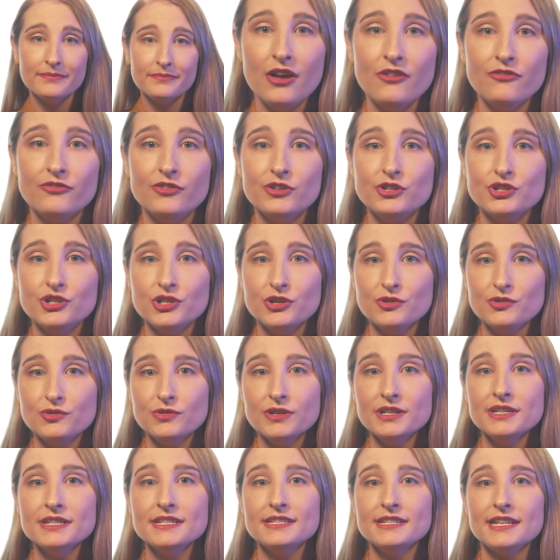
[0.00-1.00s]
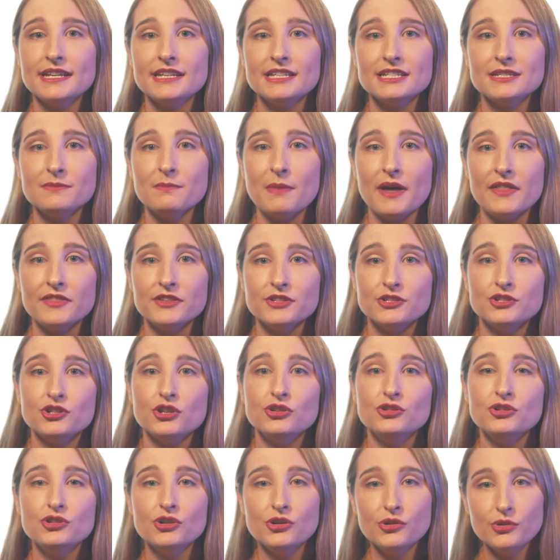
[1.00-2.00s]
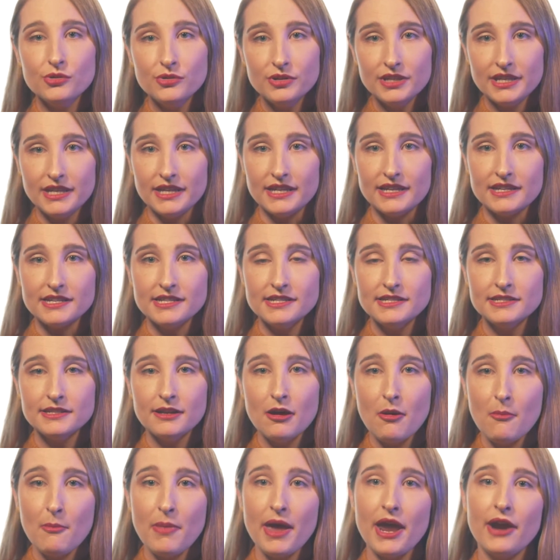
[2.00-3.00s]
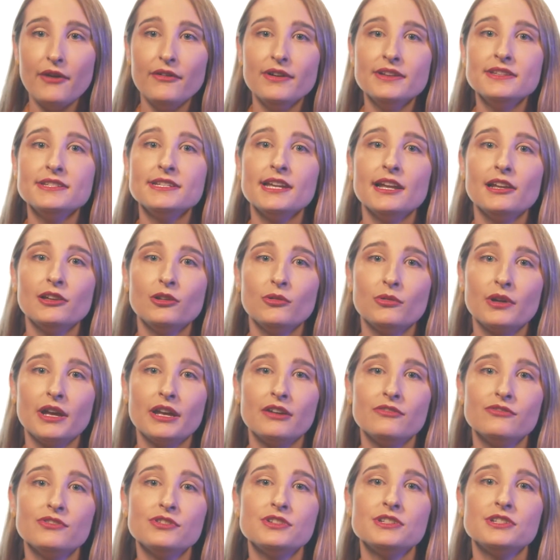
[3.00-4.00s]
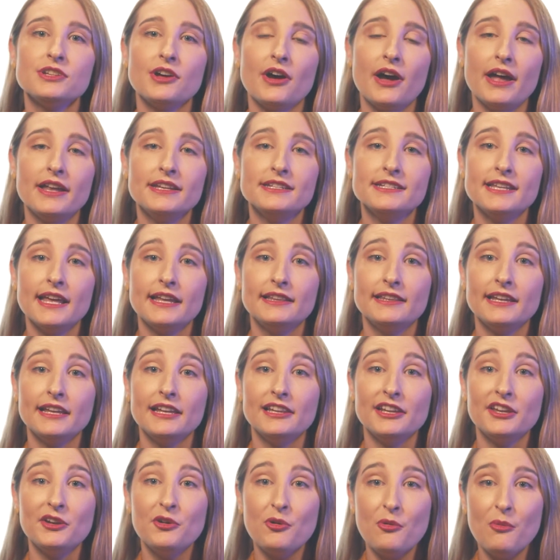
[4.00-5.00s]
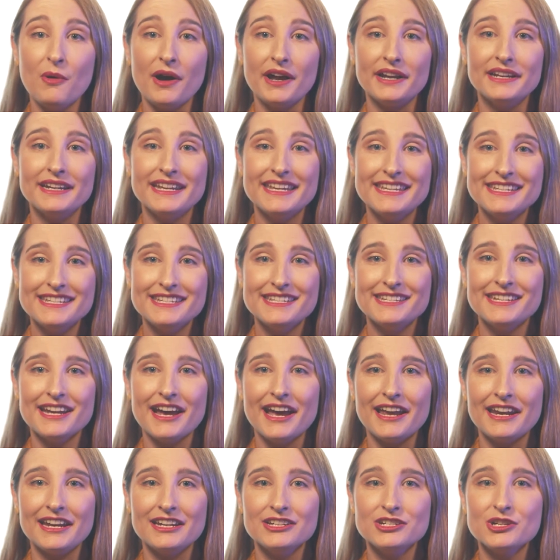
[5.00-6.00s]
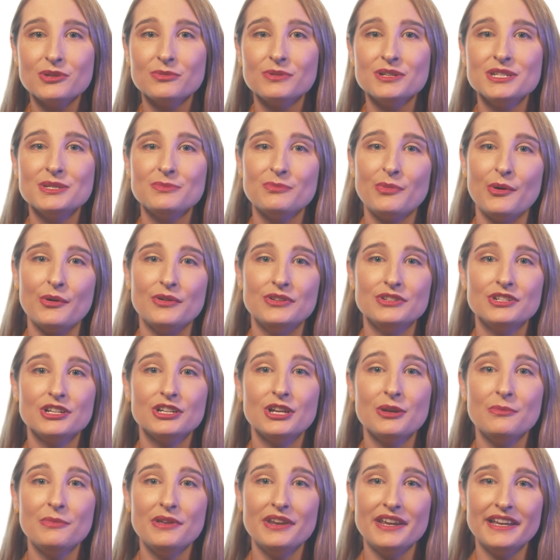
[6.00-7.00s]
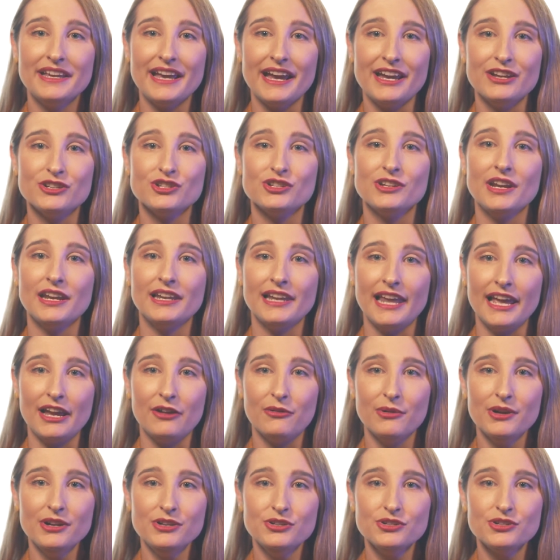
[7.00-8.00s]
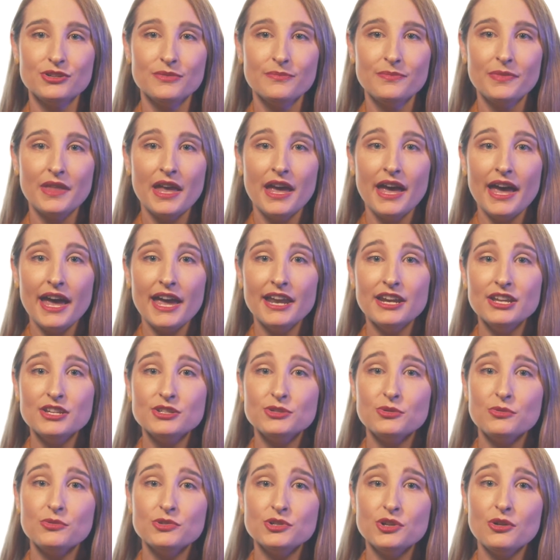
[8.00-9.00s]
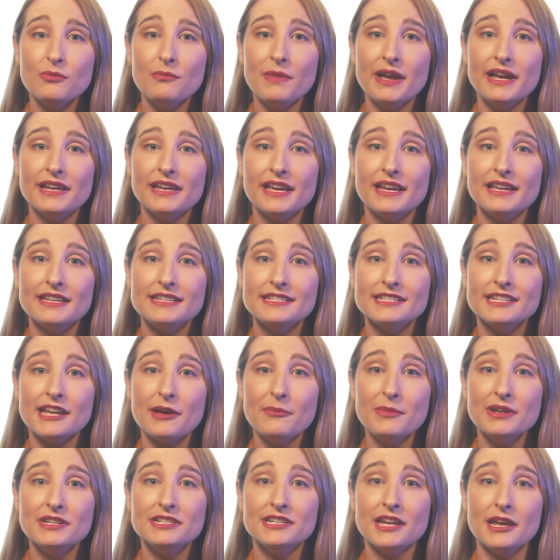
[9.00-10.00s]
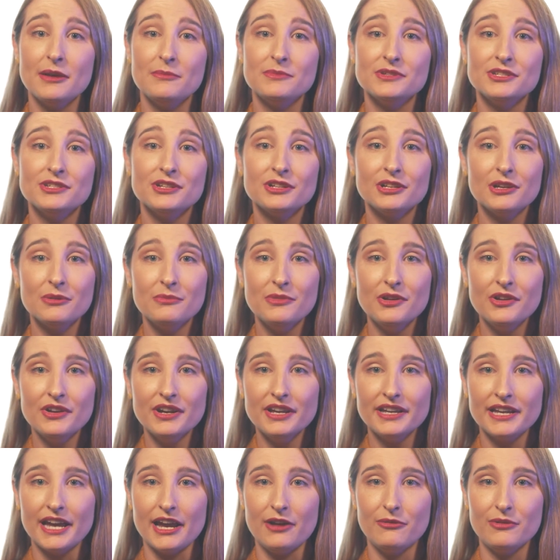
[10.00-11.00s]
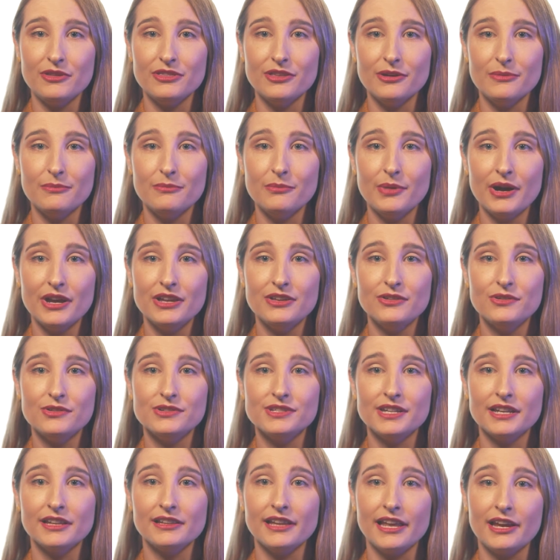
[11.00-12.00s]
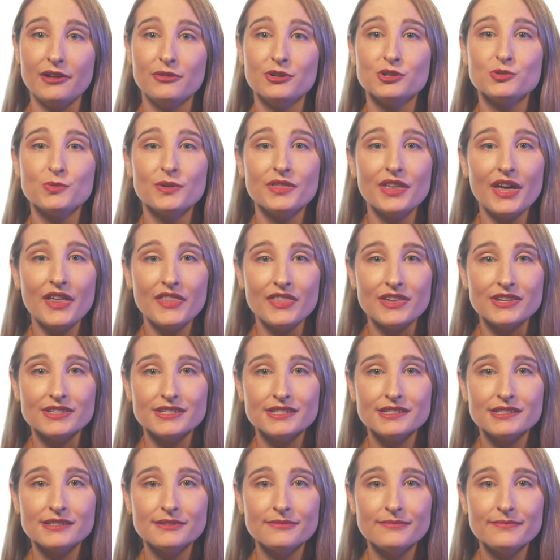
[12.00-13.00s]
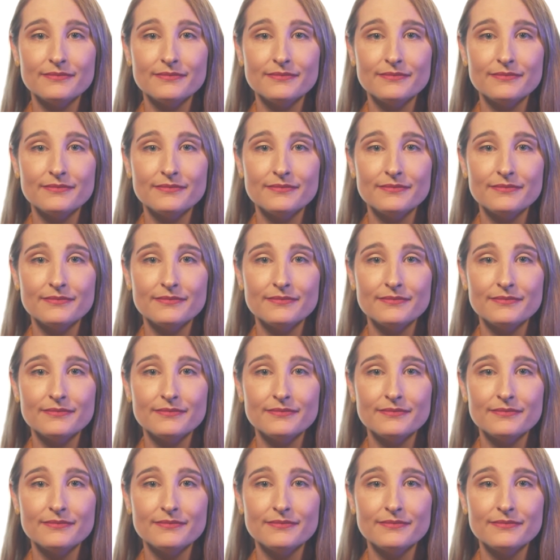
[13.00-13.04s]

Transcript: For children 6 months to 2 years, parents are looking for signs that their little one is starting to respond to communication and language, and is also making some attempts to communicate with them by using language with others.